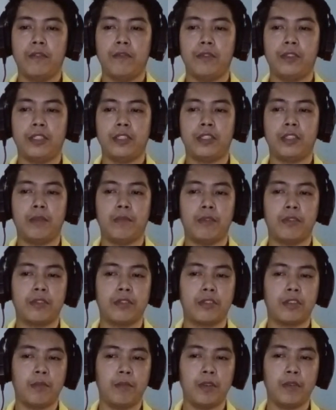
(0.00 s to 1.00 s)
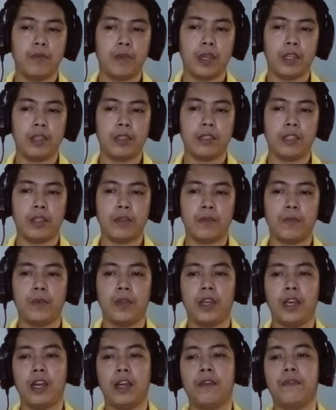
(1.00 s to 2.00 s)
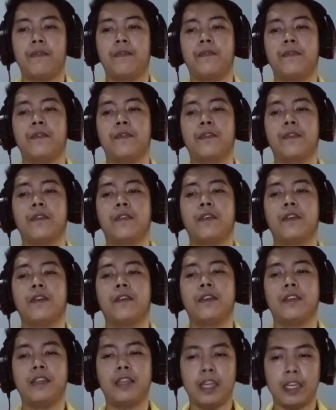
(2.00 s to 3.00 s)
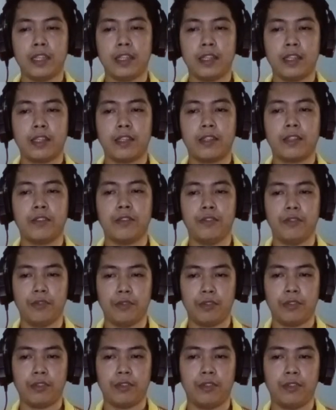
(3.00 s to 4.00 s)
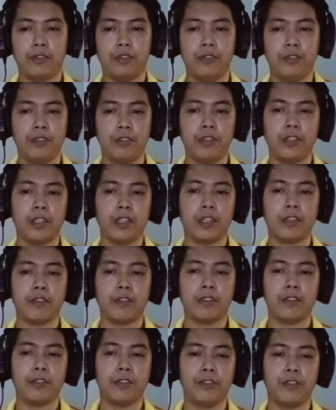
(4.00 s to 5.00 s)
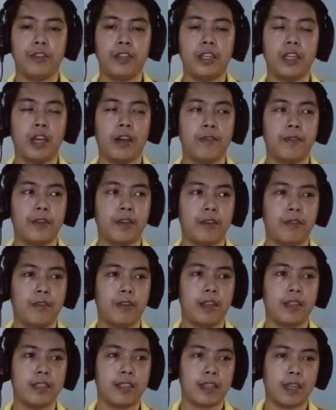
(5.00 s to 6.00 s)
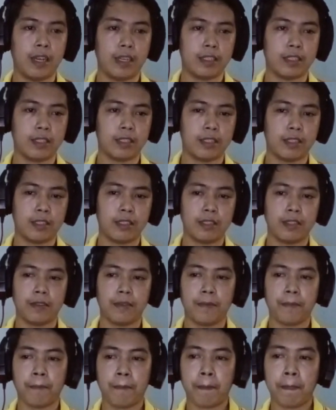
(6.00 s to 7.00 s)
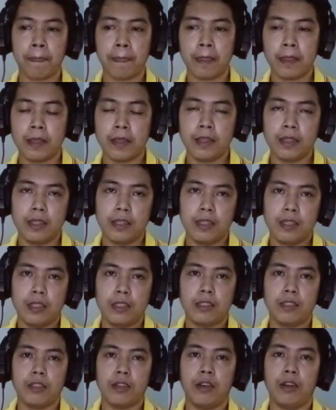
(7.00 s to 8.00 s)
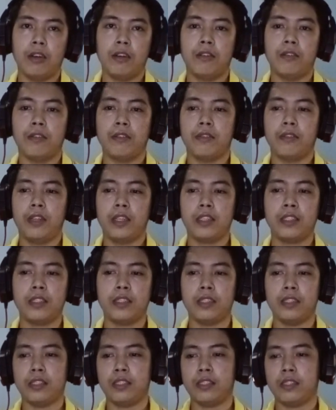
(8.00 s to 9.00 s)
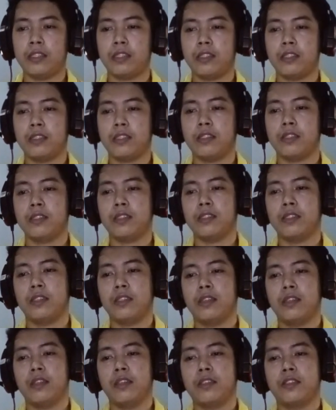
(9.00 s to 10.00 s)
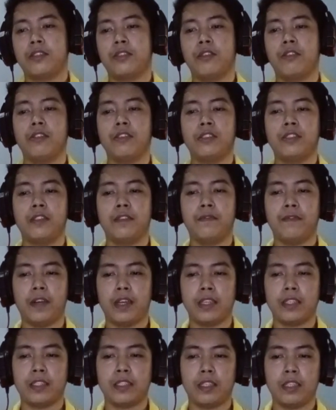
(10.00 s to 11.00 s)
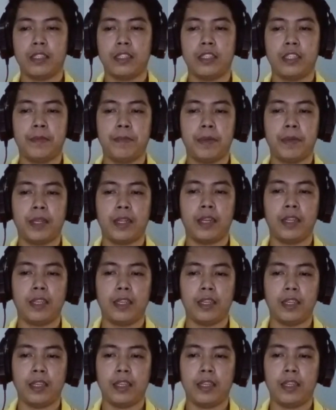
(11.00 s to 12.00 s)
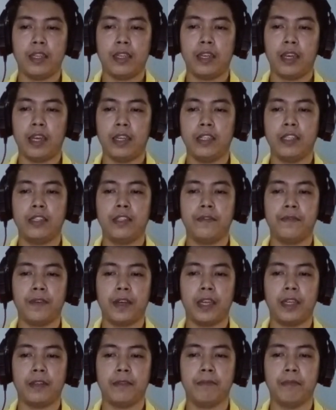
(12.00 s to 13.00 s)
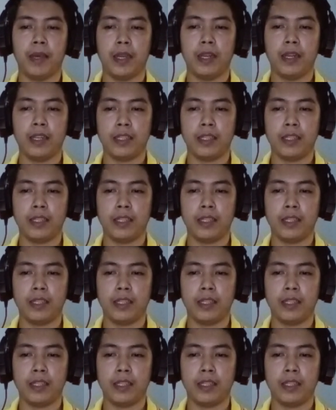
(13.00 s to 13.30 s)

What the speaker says: which is the most common one that we have yet used during our online class. So next is storage device is typically identified by